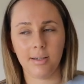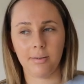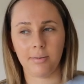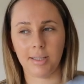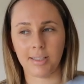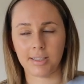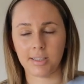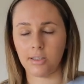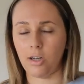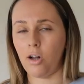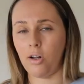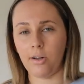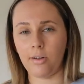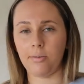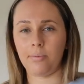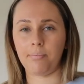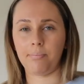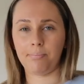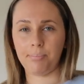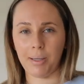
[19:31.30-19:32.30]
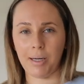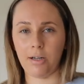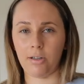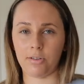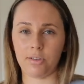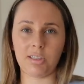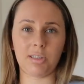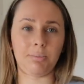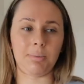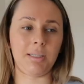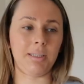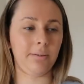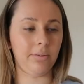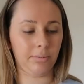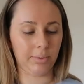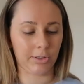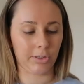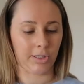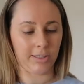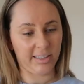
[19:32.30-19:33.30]
that's not bit onto me,
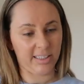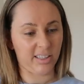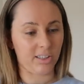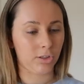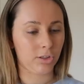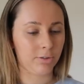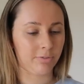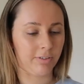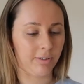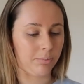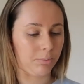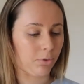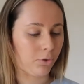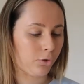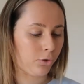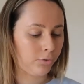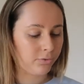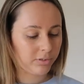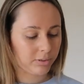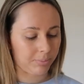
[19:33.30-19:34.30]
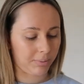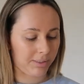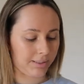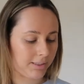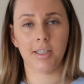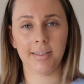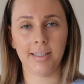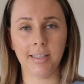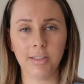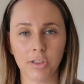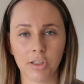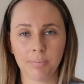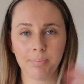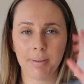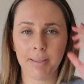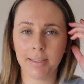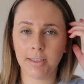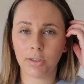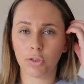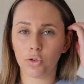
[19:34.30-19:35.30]
which I think I just feel more comfortable in. I then just
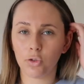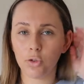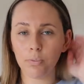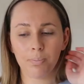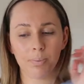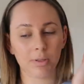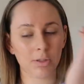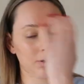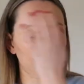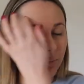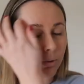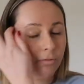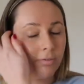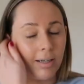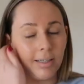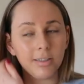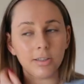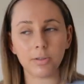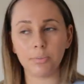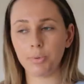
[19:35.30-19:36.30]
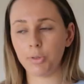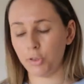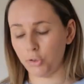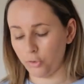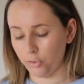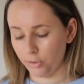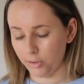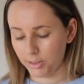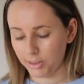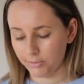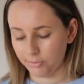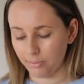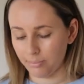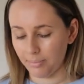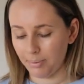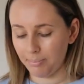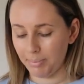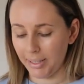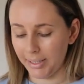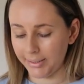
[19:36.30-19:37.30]
picked up some random shorts
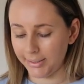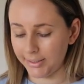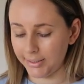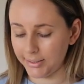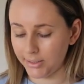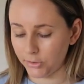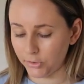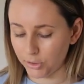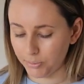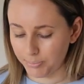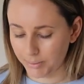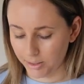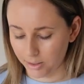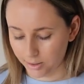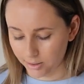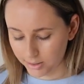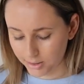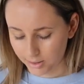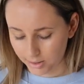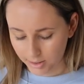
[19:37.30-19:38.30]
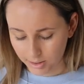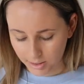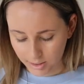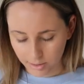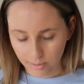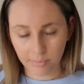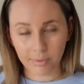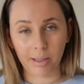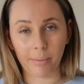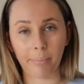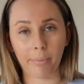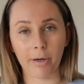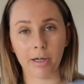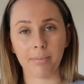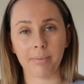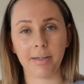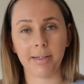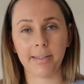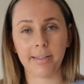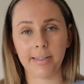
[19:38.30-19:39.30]
from Penny's just because, well,
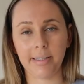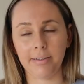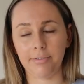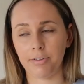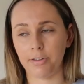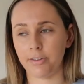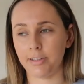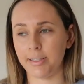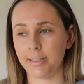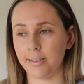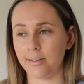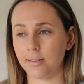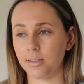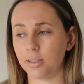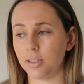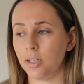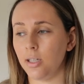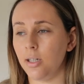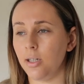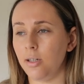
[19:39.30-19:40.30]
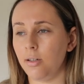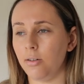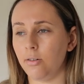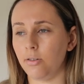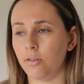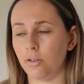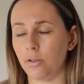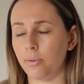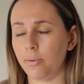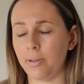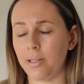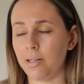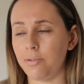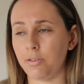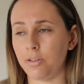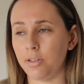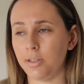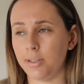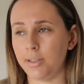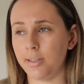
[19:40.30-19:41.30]
Primark if you're in England or
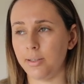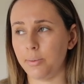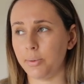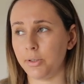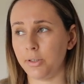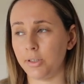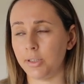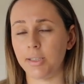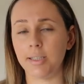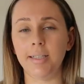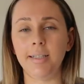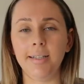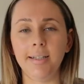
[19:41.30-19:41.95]
wherever in the world.